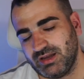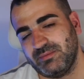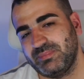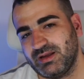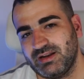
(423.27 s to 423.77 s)

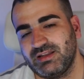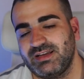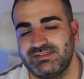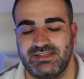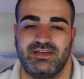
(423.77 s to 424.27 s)
happy
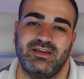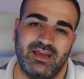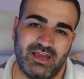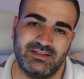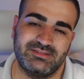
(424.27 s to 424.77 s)
analyzing
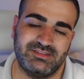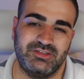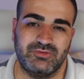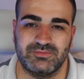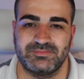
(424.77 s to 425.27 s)
and see you.